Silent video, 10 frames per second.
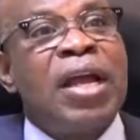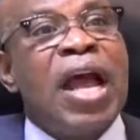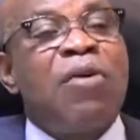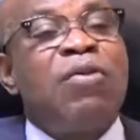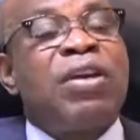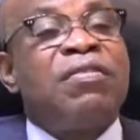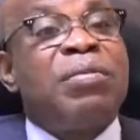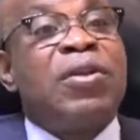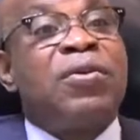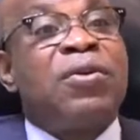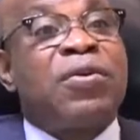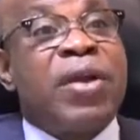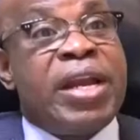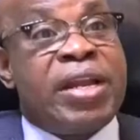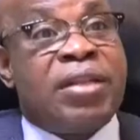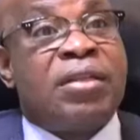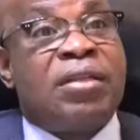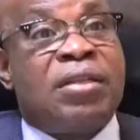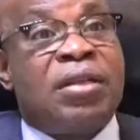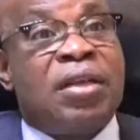and we'll give them a little credit
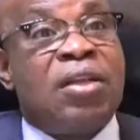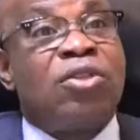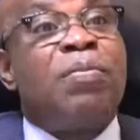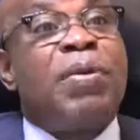to